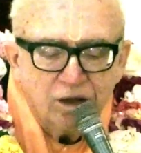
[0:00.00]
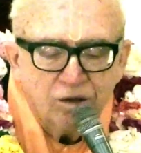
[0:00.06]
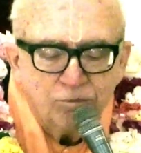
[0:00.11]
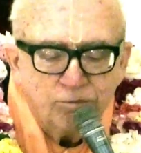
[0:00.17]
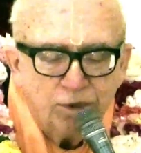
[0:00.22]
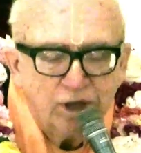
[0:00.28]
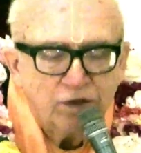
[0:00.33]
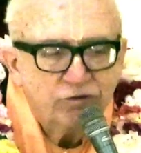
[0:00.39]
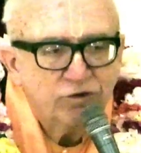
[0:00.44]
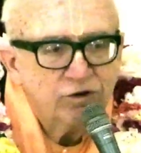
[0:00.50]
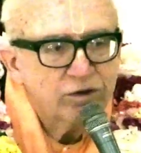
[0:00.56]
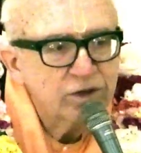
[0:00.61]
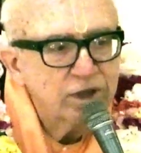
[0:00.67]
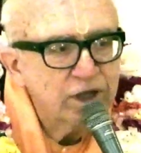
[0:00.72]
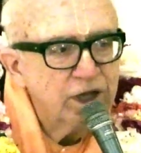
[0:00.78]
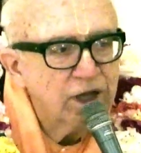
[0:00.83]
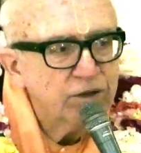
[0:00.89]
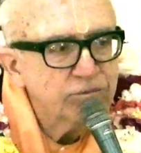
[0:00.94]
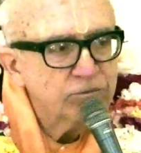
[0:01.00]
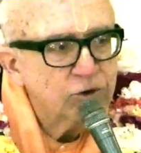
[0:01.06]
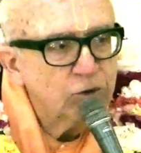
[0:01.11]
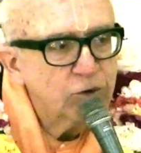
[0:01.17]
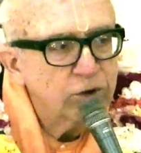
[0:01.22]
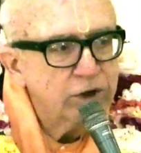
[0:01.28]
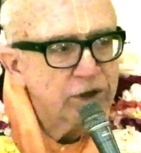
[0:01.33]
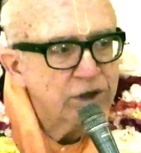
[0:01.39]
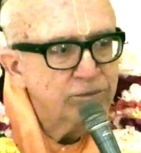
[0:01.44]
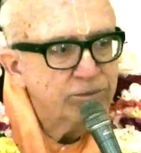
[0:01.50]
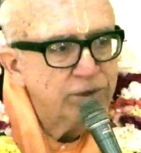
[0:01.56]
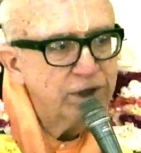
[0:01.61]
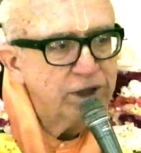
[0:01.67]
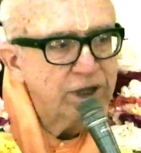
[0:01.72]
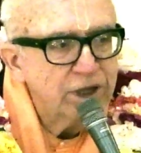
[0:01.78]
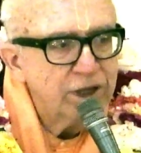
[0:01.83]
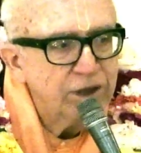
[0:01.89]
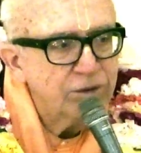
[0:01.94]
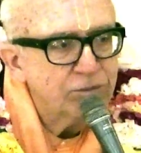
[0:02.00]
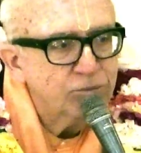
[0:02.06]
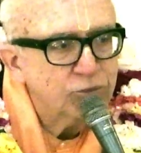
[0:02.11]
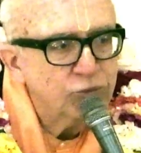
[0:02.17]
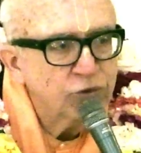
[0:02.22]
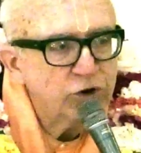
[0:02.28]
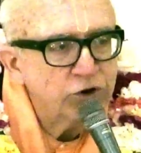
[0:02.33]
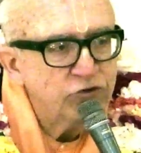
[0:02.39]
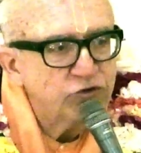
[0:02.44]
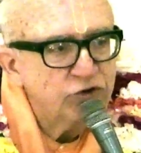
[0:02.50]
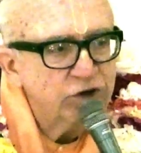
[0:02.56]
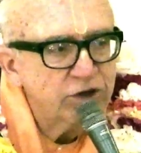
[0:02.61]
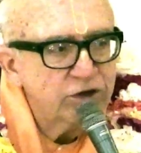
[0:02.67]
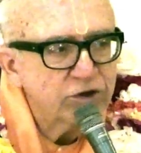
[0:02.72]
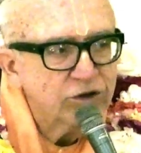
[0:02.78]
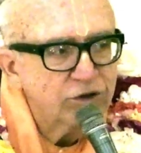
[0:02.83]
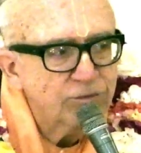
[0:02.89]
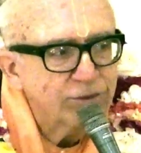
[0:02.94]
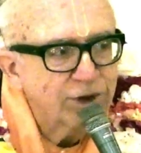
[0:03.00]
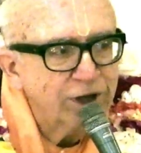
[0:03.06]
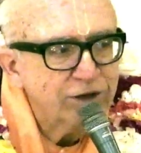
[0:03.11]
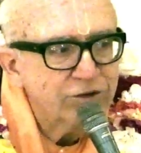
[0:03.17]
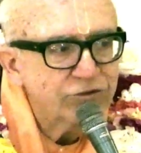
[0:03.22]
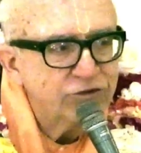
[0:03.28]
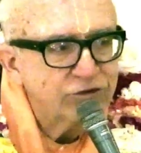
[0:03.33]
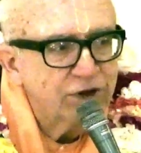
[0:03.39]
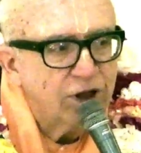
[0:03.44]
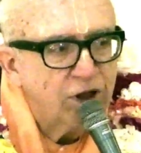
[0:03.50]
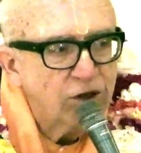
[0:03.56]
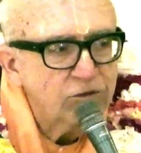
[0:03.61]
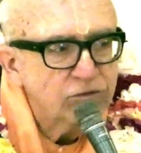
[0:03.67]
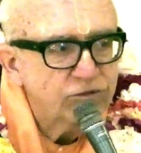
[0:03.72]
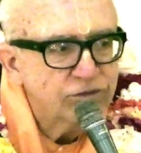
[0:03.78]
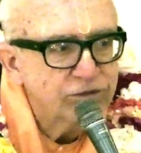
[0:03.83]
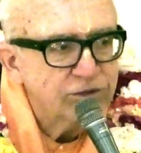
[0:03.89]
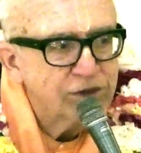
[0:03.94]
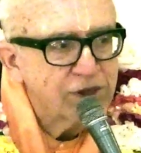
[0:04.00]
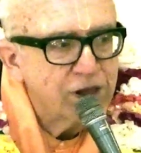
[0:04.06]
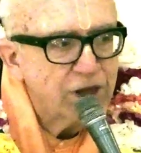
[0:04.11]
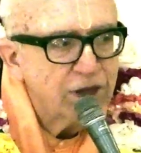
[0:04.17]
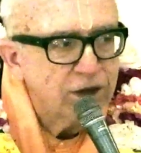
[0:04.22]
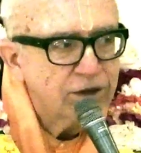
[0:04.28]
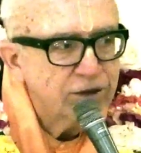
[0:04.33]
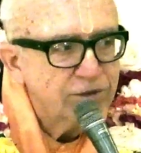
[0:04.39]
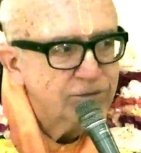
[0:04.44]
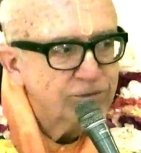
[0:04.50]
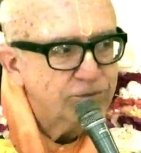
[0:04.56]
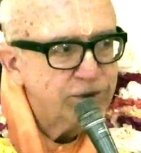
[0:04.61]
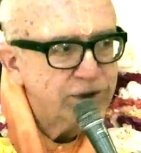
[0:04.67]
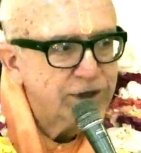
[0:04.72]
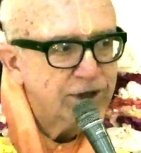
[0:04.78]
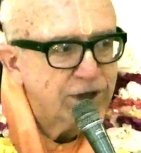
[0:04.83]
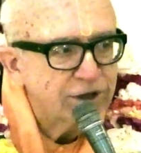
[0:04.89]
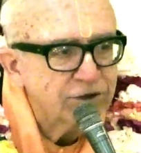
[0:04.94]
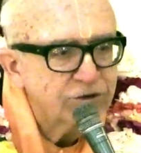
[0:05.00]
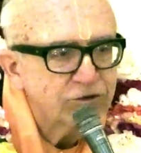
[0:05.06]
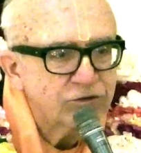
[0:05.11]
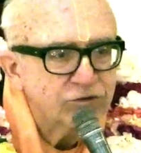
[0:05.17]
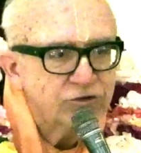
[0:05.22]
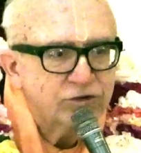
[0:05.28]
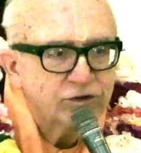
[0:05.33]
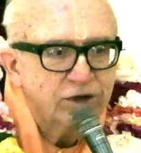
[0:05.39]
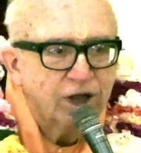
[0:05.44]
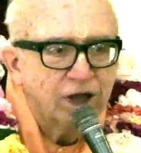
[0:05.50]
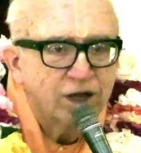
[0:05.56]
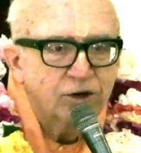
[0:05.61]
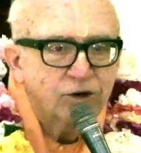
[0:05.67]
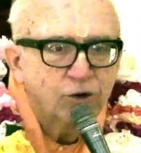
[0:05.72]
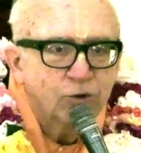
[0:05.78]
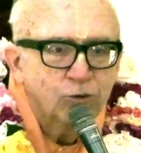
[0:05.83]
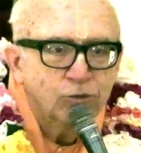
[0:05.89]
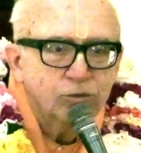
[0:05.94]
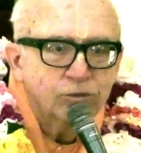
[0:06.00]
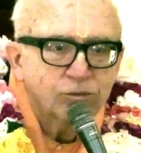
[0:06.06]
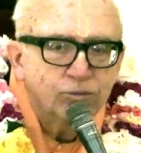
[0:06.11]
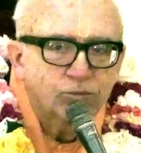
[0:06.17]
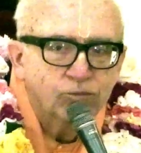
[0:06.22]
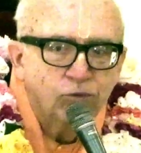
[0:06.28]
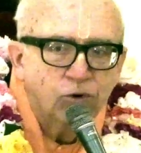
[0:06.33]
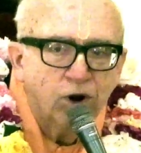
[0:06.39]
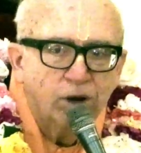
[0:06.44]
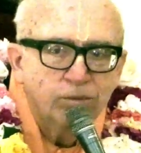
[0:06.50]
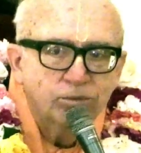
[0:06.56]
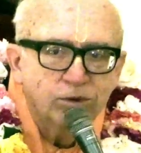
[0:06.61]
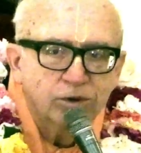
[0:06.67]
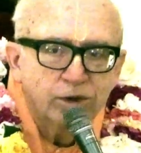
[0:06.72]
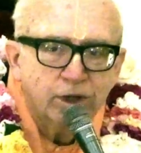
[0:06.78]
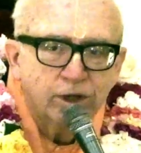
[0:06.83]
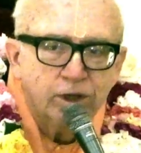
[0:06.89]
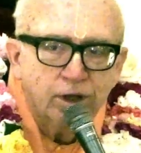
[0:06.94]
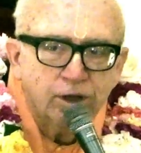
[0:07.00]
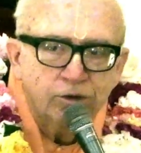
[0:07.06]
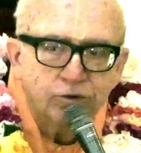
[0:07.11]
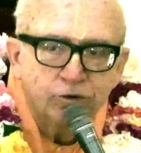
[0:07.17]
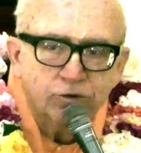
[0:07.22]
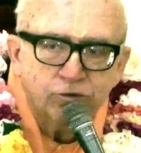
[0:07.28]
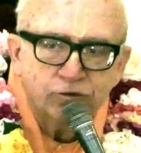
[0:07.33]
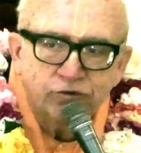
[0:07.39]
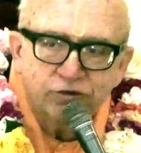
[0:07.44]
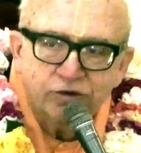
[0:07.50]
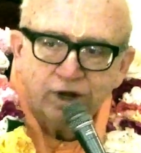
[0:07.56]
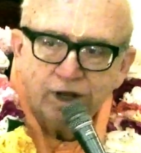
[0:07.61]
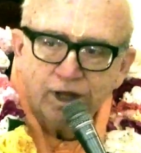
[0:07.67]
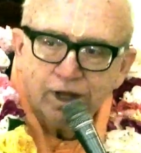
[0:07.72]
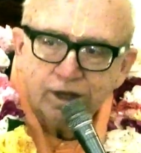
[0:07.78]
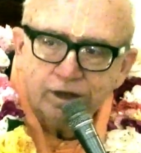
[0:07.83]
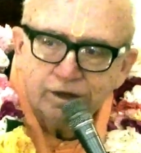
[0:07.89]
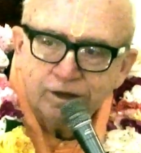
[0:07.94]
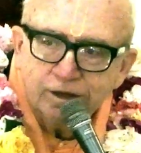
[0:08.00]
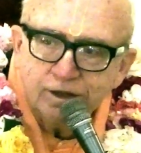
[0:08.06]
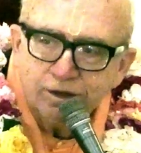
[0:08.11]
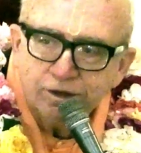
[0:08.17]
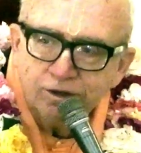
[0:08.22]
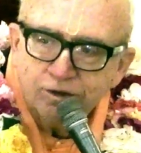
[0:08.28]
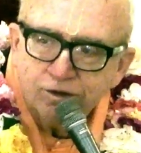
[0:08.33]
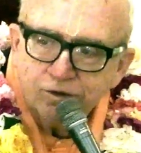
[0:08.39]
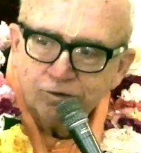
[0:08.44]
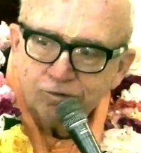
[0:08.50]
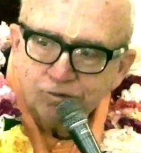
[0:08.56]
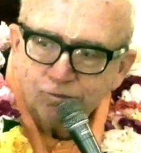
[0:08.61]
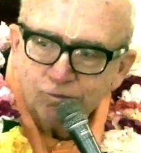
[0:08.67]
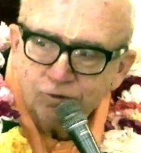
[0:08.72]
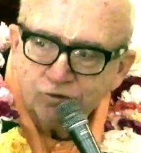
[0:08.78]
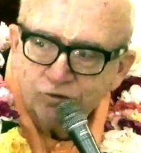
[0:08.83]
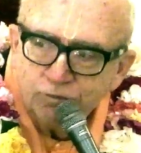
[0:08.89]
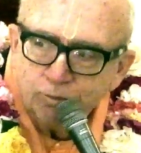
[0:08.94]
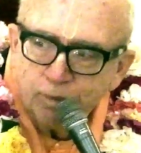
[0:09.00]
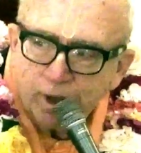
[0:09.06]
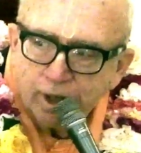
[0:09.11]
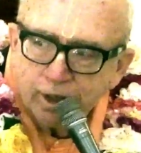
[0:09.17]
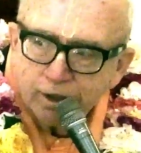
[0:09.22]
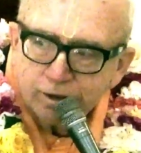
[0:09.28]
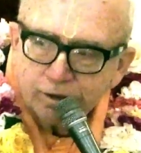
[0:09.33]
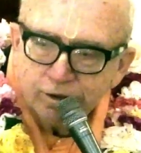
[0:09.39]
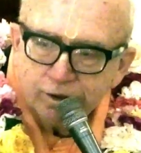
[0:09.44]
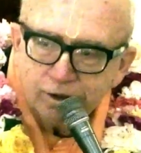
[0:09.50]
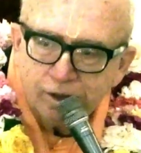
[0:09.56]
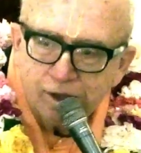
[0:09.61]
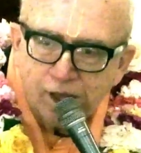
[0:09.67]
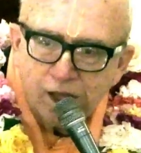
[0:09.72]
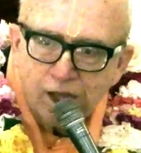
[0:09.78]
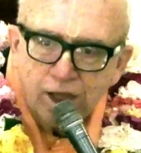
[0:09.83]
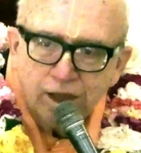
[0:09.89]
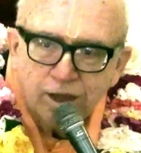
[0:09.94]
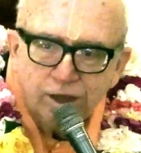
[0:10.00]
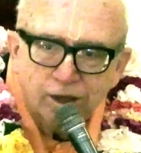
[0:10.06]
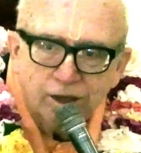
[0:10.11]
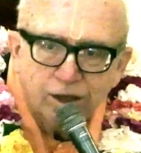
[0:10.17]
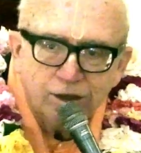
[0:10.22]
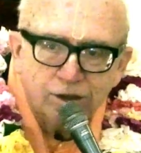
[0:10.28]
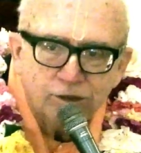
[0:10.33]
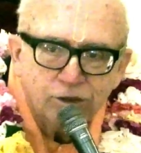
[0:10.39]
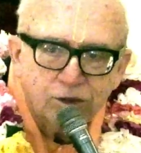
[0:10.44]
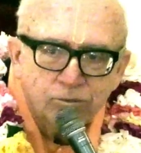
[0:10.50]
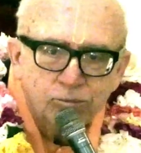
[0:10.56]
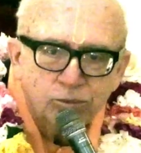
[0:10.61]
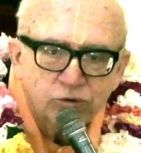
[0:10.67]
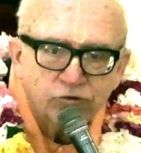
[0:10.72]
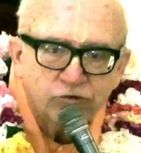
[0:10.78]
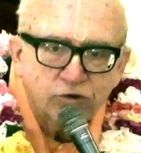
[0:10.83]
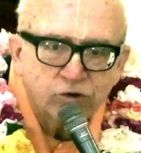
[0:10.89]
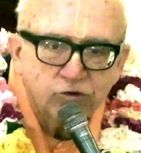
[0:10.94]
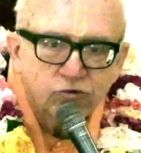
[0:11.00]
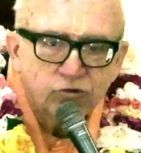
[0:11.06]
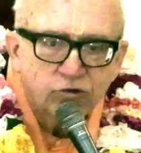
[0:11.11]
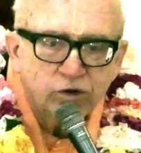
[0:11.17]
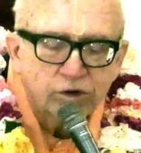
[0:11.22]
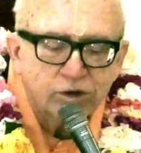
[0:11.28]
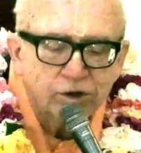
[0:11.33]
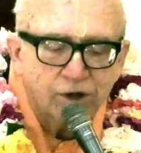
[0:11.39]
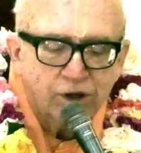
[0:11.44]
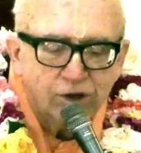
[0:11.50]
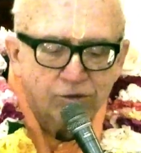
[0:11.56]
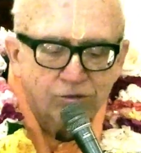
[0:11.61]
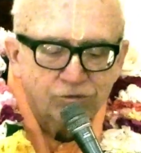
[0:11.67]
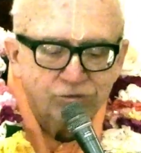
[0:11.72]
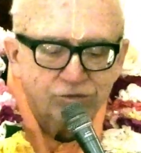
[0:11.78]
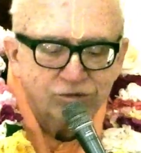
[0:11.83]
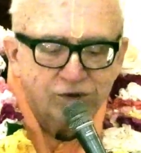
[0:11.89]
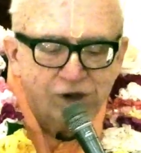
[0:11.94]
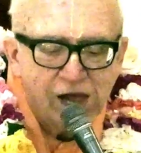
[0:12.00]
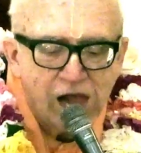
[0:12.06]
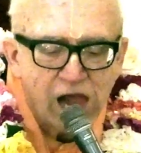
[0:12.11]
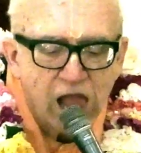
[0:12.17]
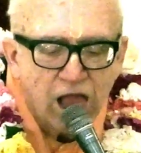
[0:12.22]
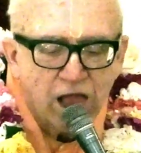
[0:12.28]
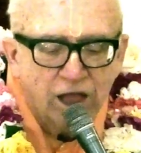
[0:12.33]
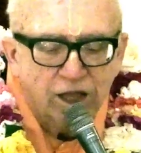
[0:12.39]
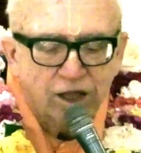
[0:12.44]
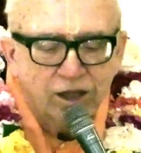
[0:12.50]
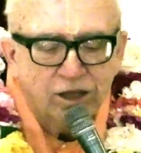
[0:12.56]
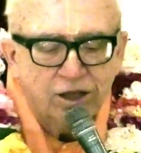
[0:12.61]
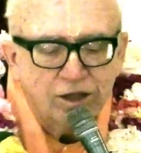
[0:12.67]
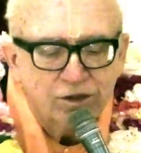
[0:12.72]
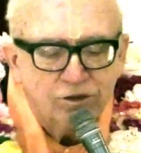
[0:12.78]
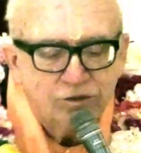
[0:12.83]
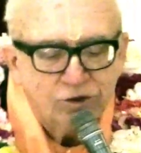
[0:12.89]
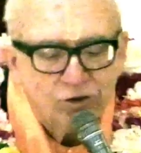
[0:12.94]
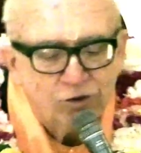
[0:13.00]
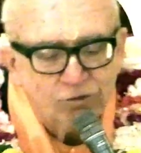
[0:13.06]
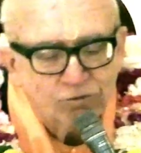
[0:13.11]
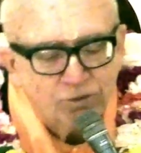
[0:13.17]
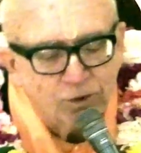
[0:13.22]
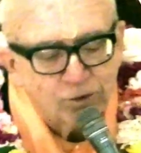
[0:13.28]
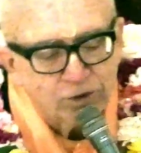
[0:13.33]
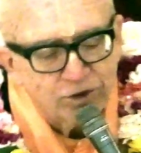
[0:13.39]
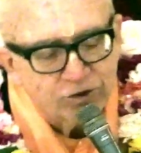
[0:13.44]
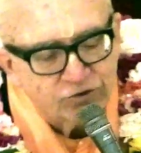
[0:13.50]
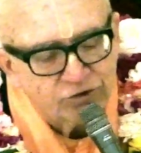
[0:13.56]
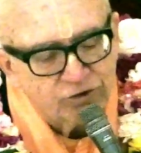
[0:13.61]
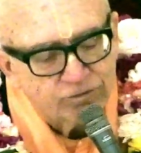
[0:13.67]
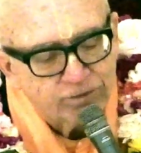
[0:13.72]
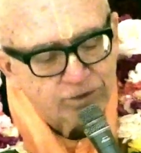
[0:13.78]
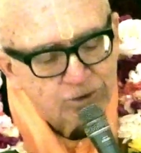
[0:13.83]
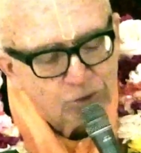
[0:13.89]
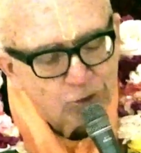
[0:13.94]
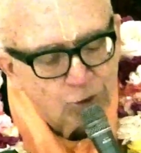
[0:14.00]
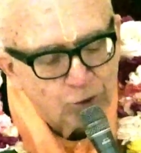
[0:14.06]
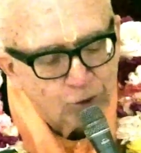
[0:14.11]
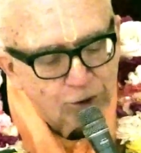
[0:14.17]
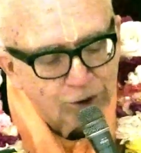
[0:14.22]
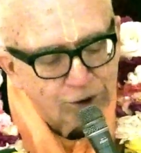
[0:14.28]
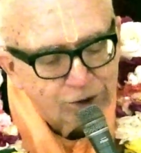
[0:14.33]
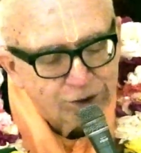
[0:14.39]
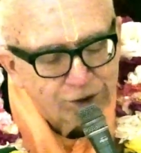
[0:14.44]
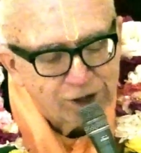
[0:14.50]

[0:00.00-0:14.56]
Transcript: Basically, I'm going to be preaching to myself because I don't properly understand and respect the position of the devotees of the Lord.